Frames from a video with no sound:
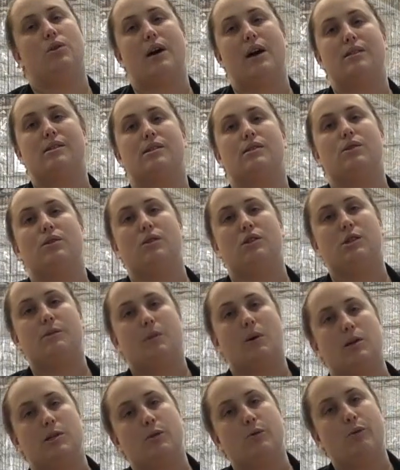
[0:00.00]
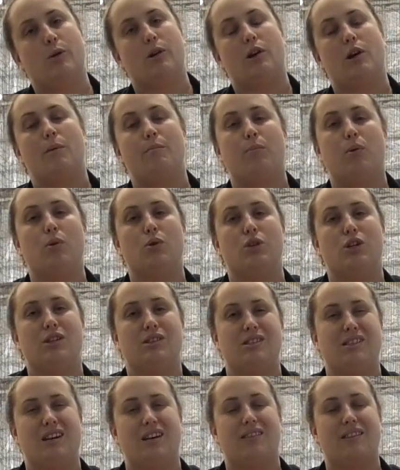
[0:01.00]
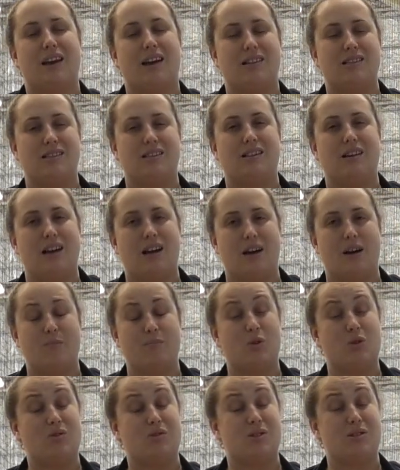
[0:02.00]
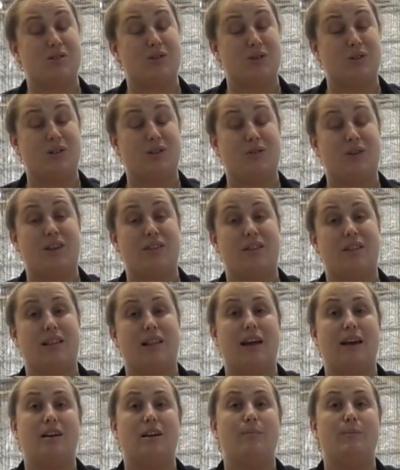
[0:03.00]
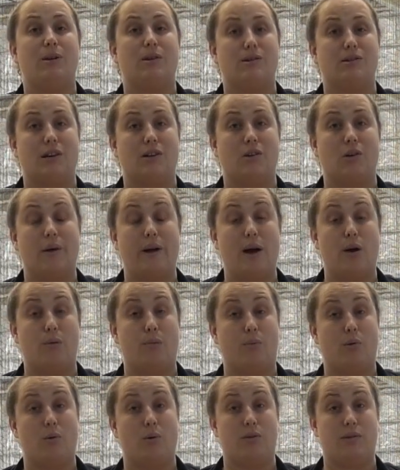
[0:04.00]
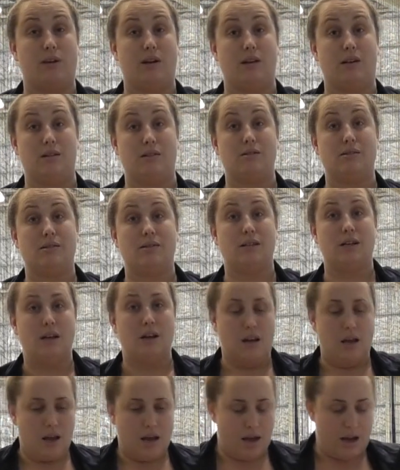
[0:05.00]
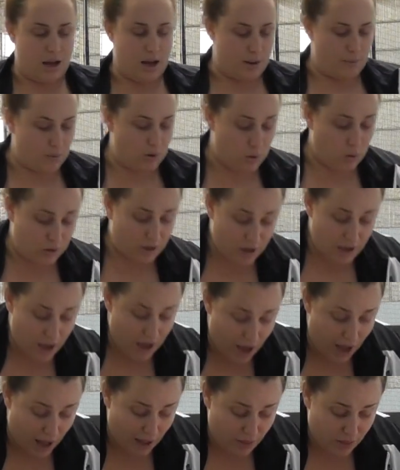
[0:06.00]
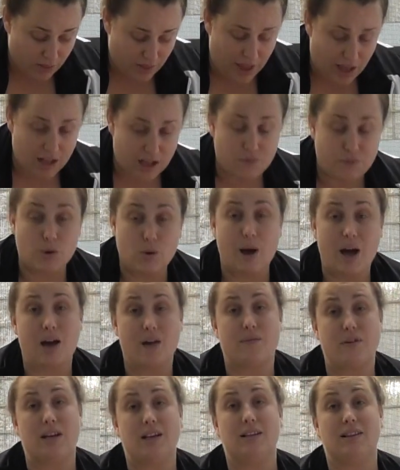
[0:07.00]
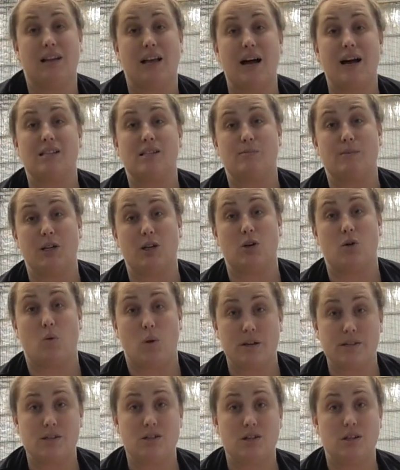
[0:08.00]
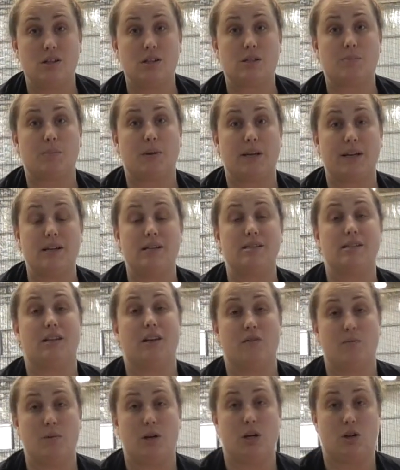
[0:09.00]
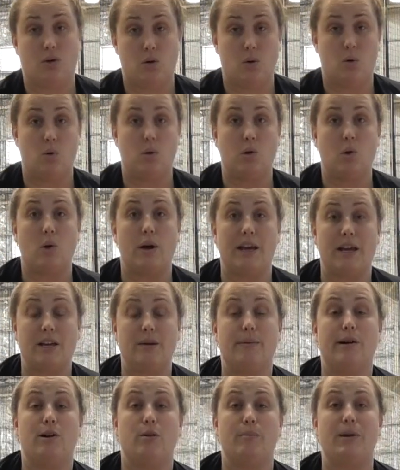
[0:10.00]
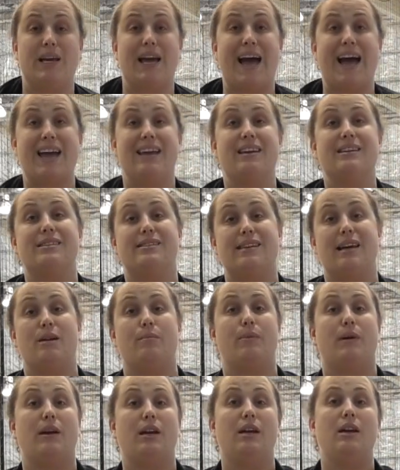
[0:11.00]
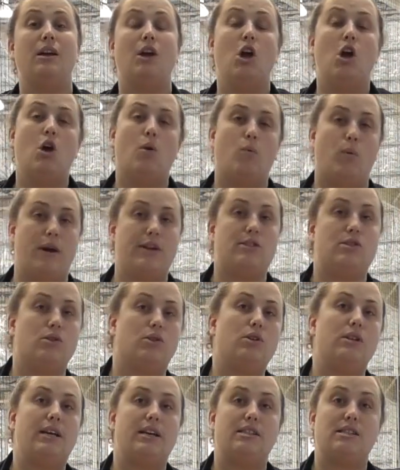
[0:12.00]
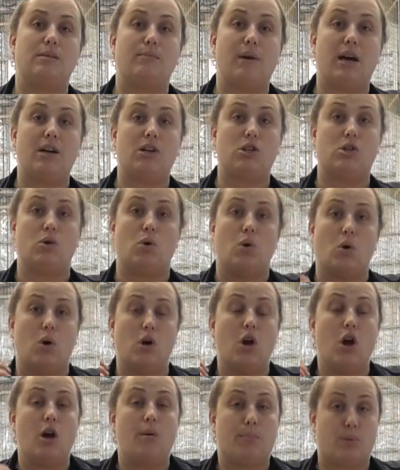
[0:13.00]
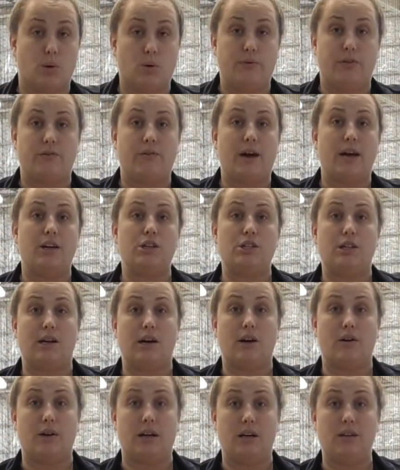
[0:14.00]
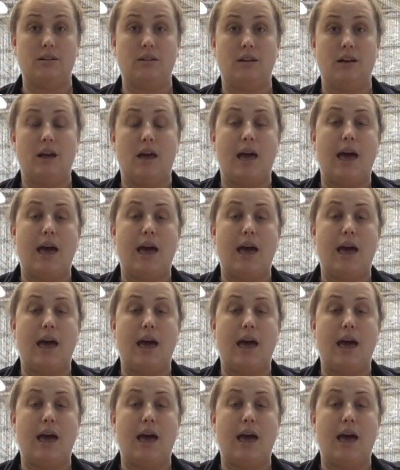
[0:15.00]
you as soon as possible, and I'm pushing to get that sooner rather than later because I know how important that is. Look, other than that, if you have any last minute questions, please give me a call or email me ASAP. We do need to make sure proof of age are in,